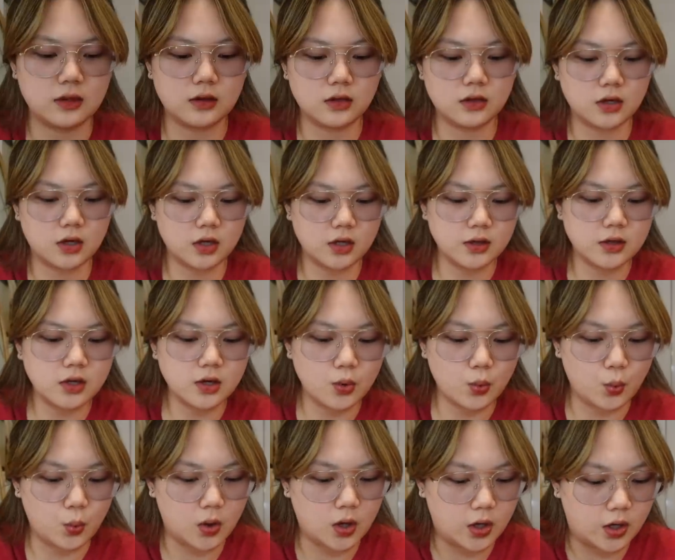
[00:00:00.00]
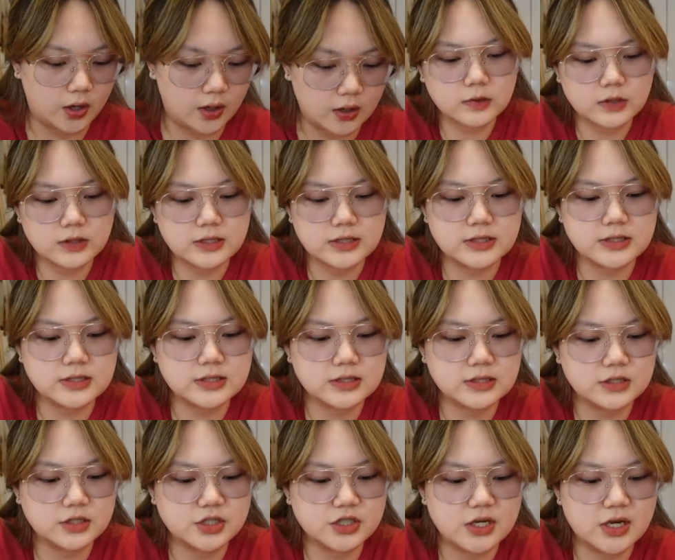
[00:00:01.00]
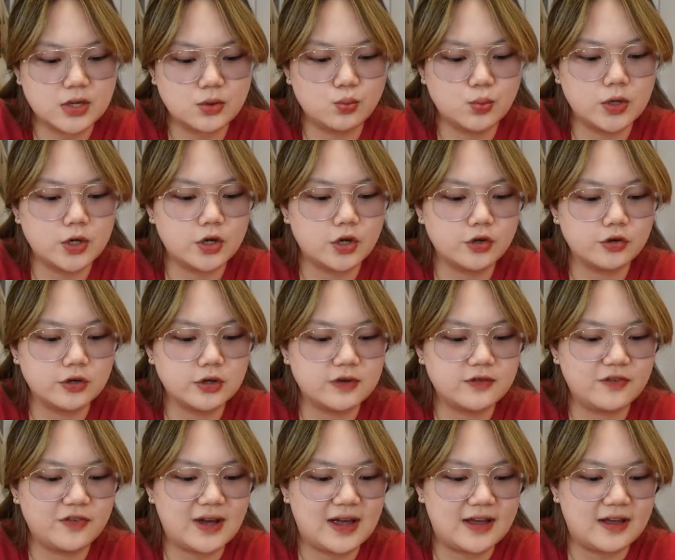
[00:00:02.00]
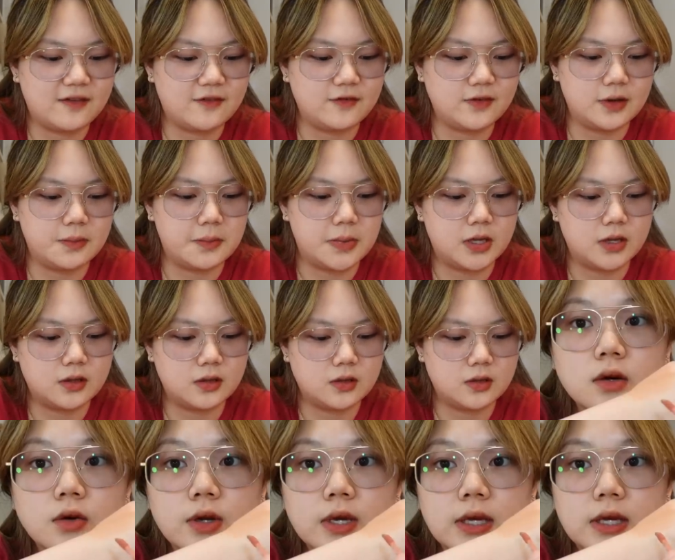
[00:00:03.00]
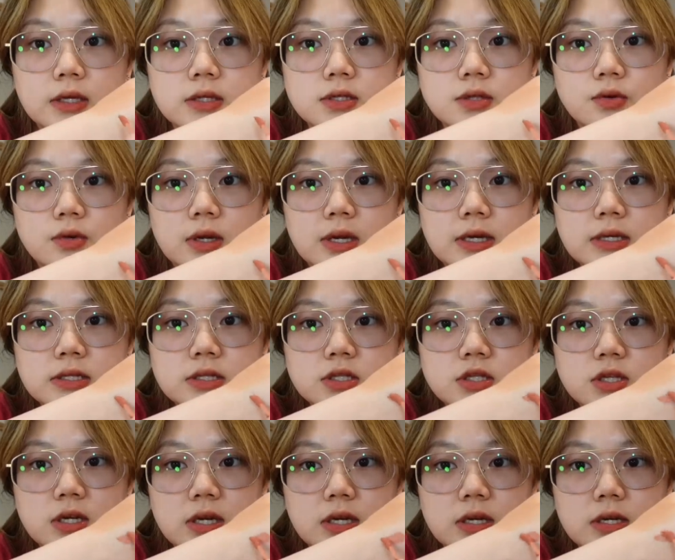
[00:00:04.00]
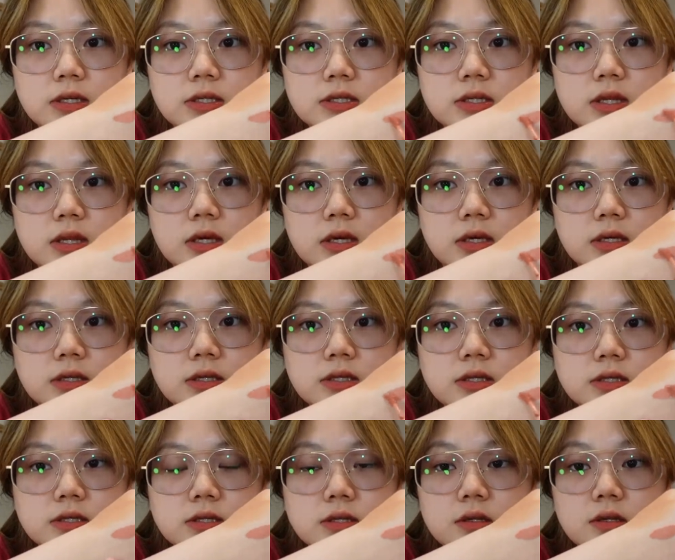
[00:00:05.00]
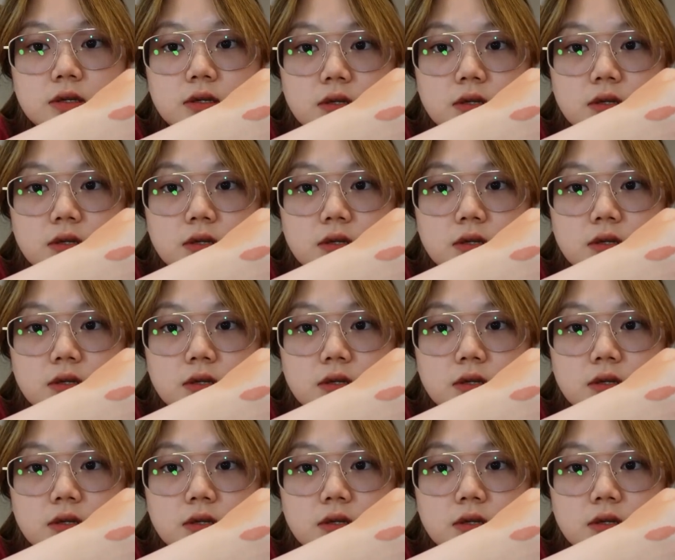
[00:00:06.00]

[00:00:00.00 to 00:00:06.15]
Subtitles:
then the other one is shade 105 naman. Okay, so next shade is this.